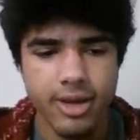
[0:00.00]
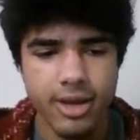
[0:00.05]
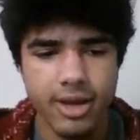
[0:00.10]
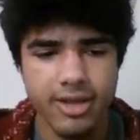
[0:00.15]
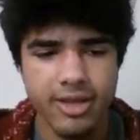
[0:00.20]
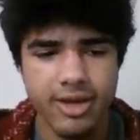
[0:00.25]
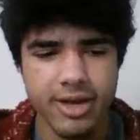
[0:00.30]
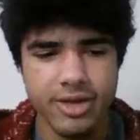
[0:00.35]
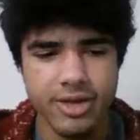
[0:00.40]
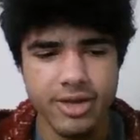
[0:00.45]

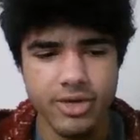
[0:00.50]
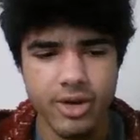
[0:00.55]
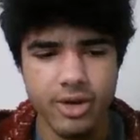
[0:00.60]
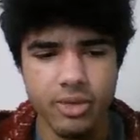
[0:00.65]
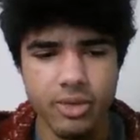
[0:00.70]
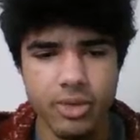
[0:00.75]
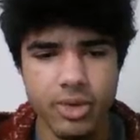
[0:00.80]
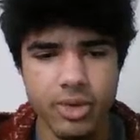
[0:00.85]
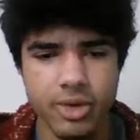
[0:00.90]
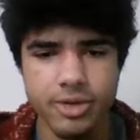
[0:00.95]
I think I
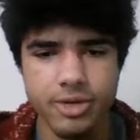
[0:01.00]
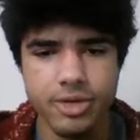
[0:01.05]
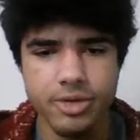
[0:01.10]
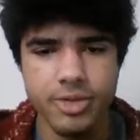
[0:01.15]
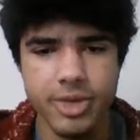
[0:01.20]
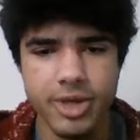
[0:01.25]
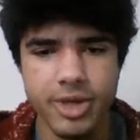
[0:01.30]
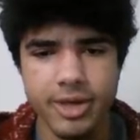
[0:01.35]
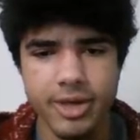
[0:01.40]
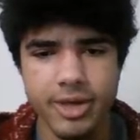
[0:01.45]
tried 1 or 2
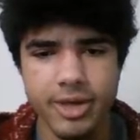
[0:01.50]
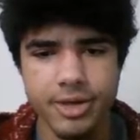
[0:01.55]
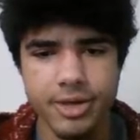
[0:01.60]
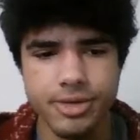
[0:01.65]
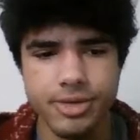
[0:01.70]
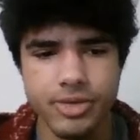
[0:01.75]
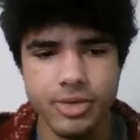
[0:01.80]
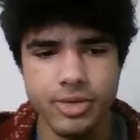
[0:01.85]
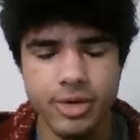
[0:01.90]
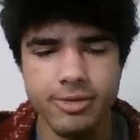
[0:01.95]

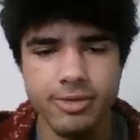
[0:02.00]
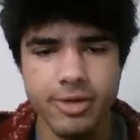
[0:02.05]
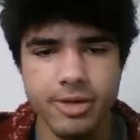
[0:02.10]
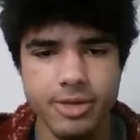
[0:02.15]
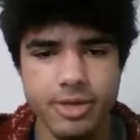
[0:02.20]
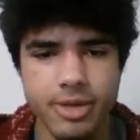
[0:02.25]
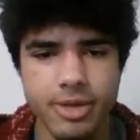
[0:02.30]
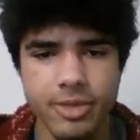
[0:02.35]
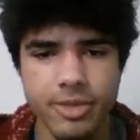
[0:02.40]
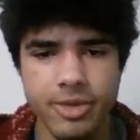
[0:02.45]
medications where I
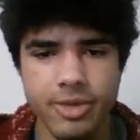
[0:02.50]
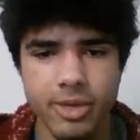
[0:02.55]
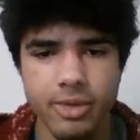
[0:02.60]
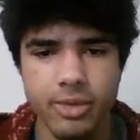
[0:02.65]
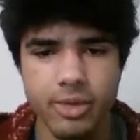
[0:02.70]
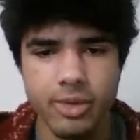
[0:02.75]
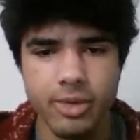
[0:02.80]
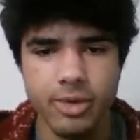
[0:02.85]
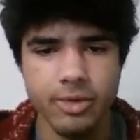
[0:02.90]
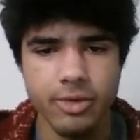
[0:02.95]
found something that
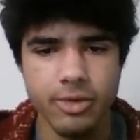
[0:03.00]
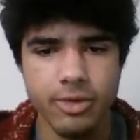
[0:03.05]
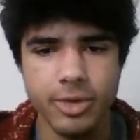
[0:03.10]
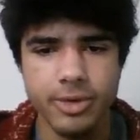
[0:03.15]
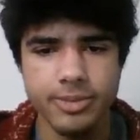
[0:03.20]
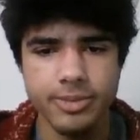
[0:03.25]
worked for me,